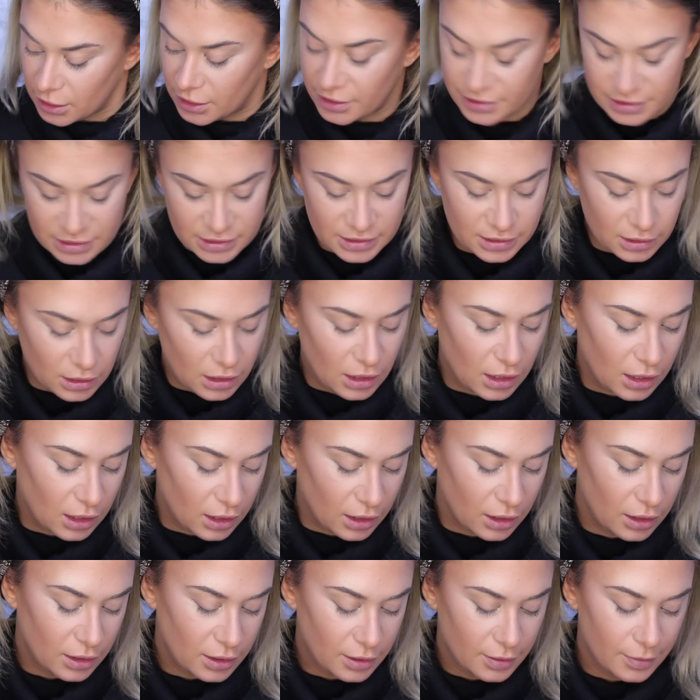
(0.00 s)
this is
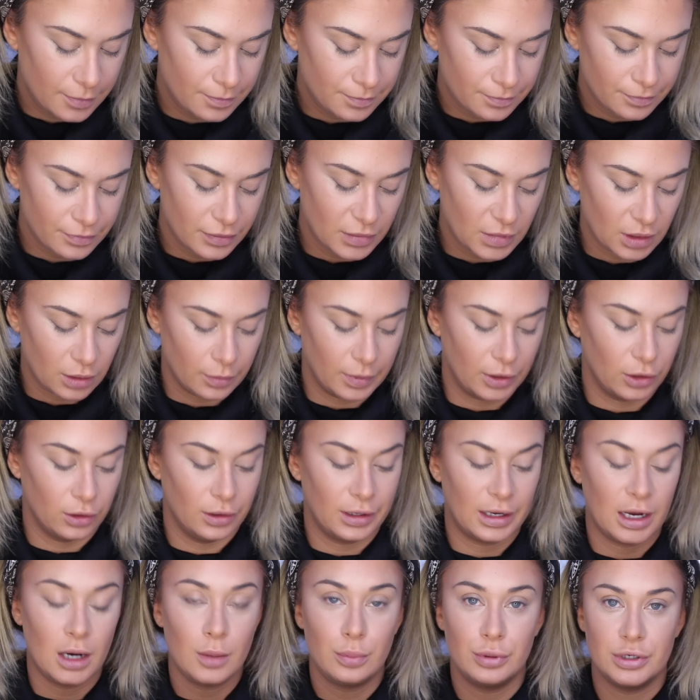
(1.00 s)
a, oh my
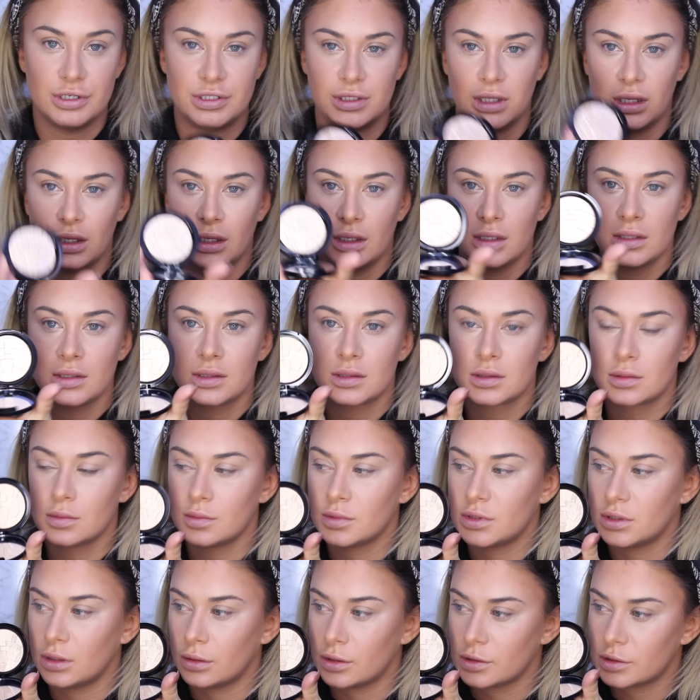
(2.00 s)
god, look how pretty it is.
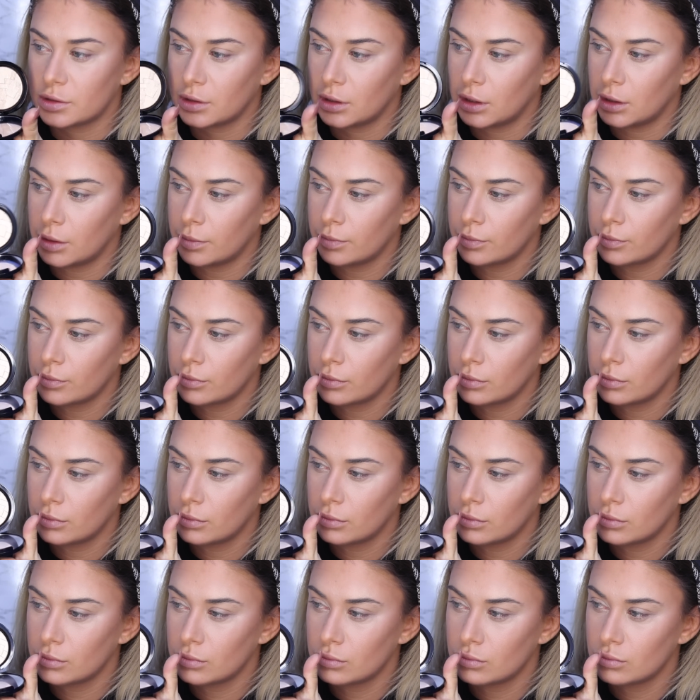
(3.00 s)
Seriously.
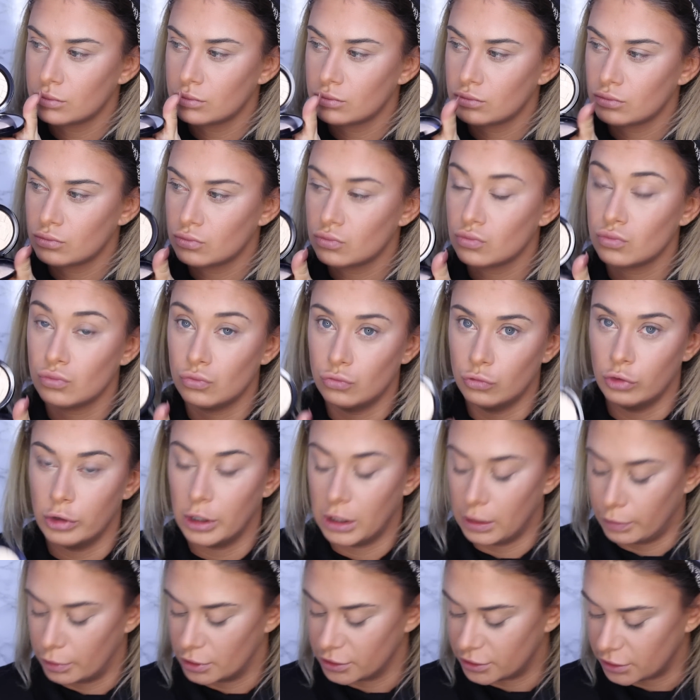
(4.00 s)

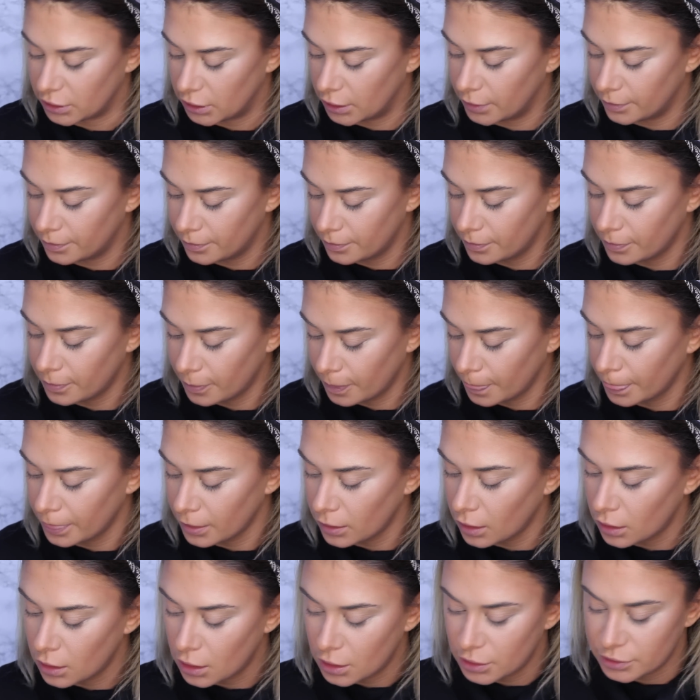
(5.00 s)
Really pretty.
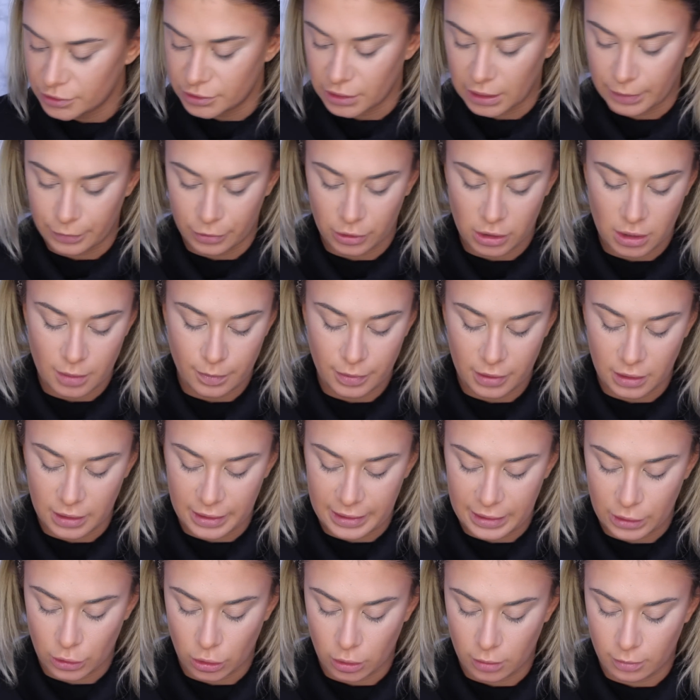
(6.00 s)
So I'm going to
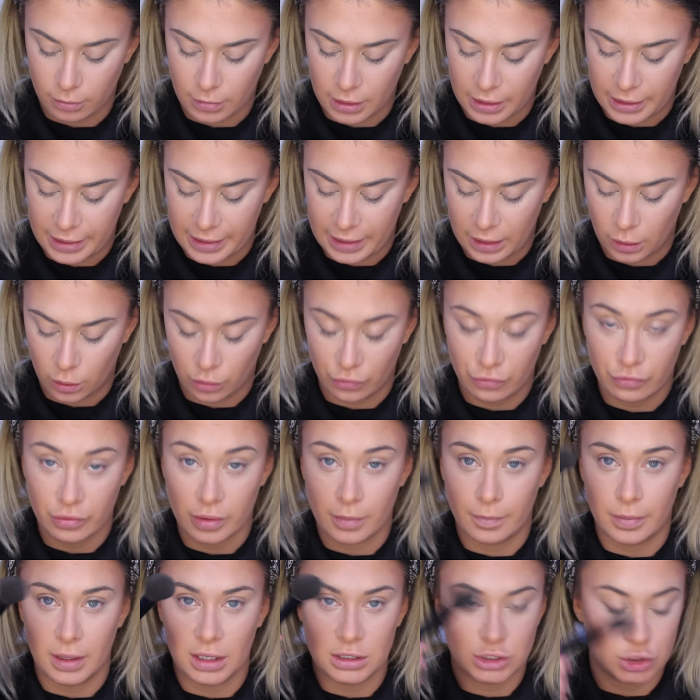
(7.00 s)
apply it on my
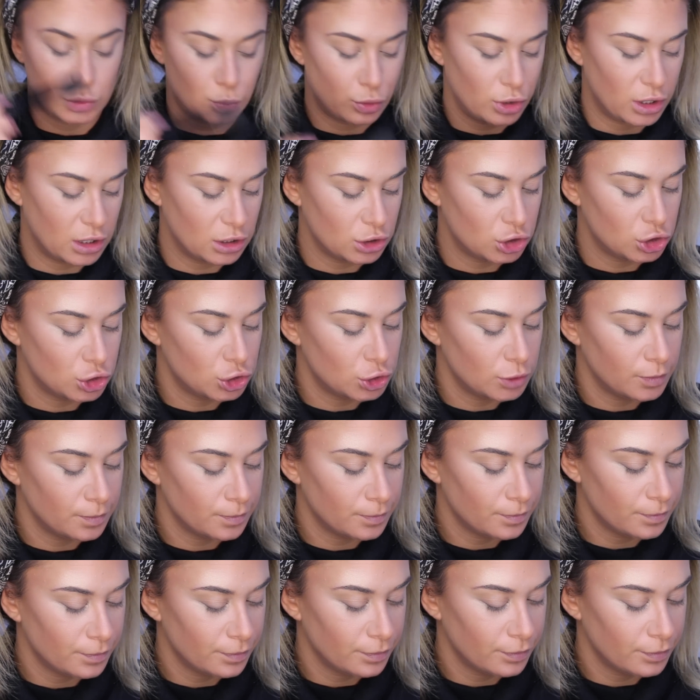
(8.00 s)
e.l.f. blush brush.